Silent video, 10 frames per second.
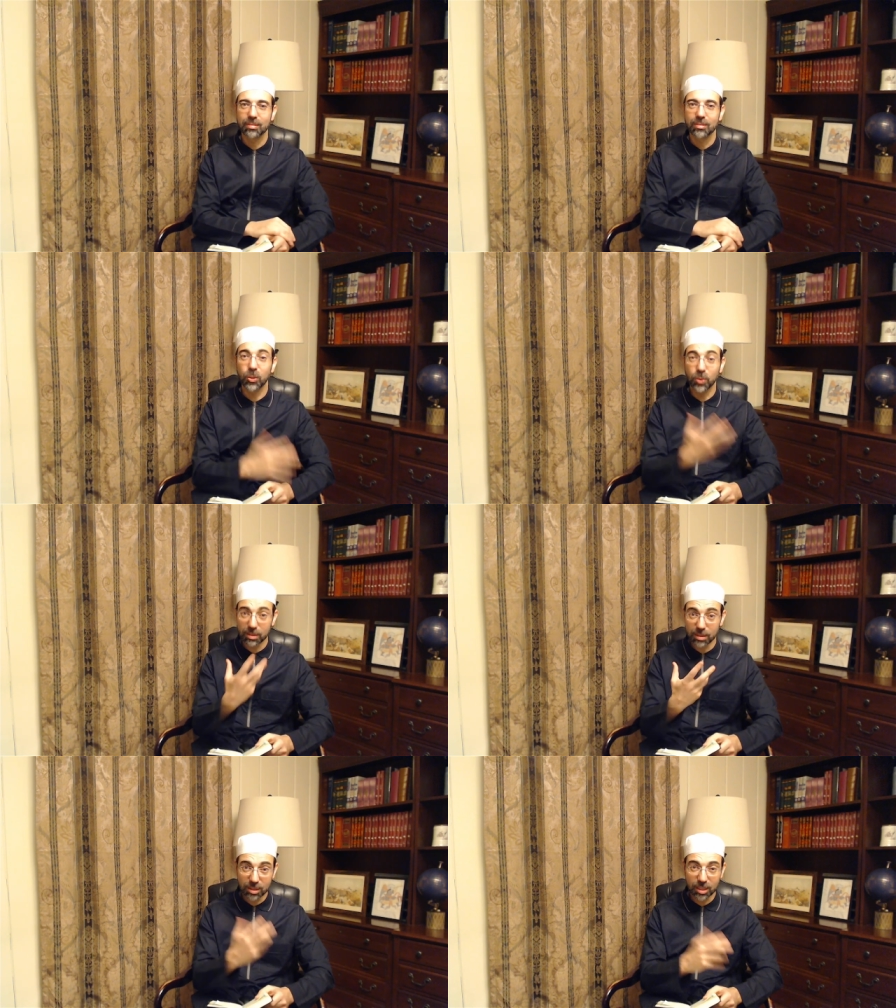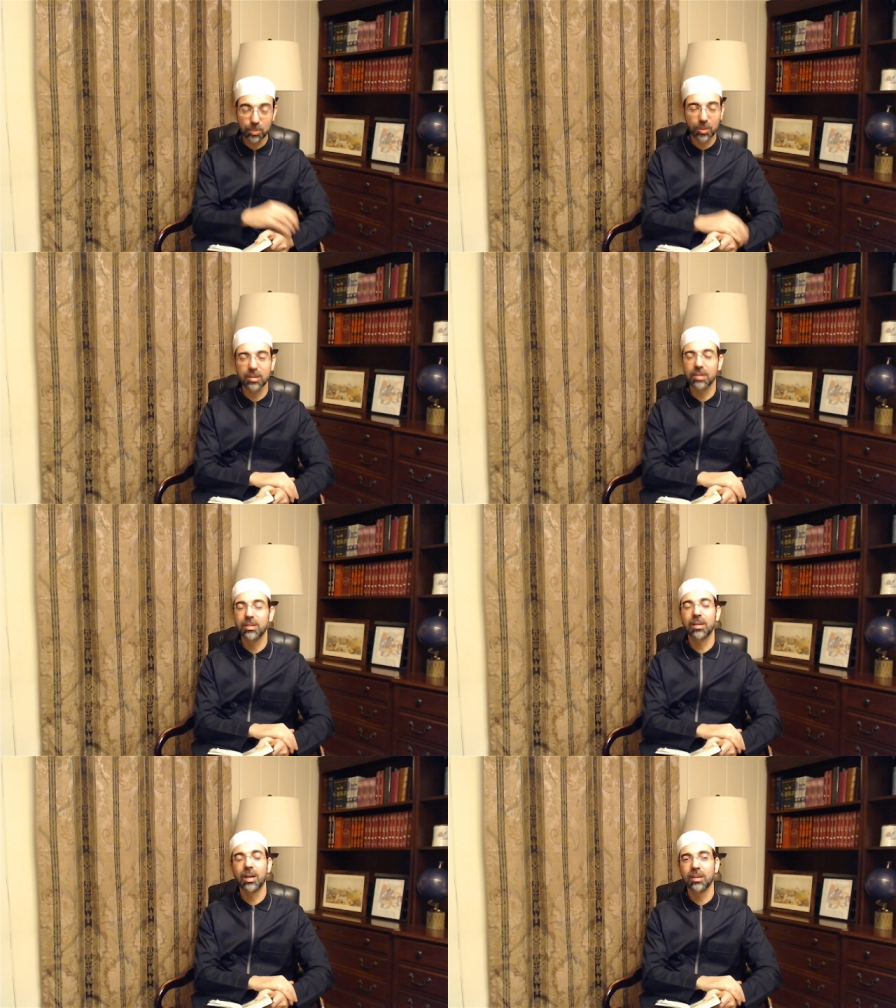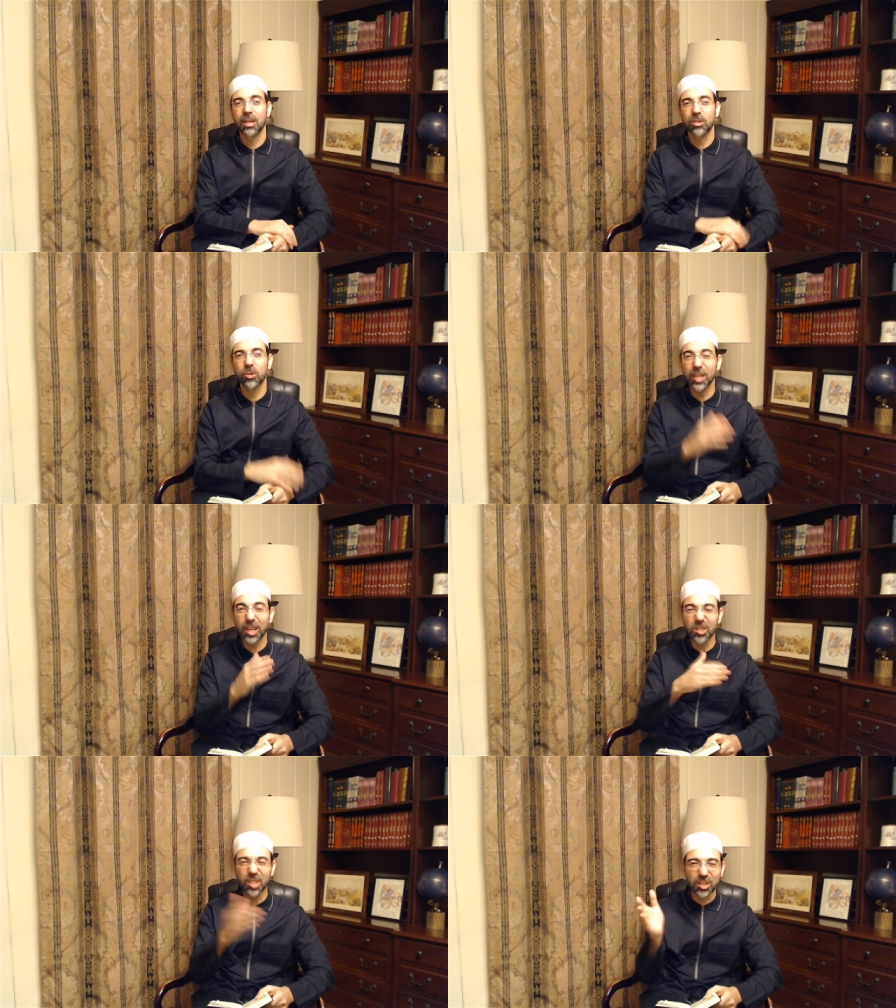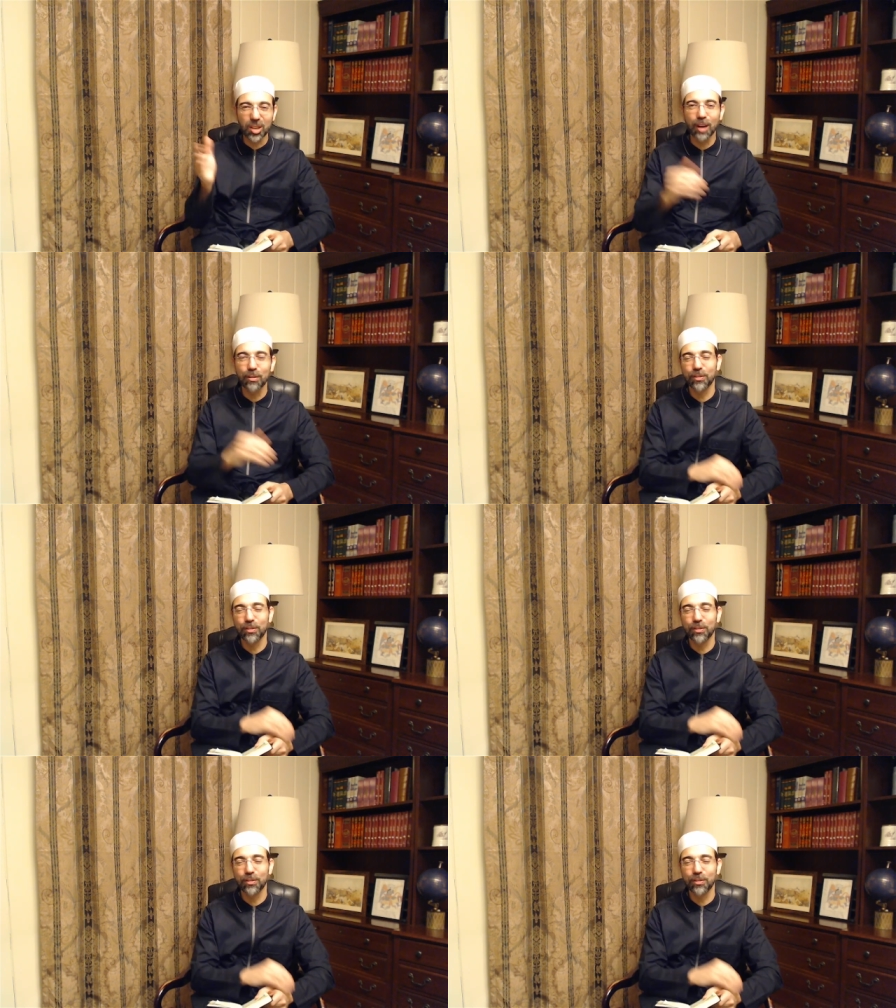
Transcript: to witness His presence in our lives. So He cuts us off.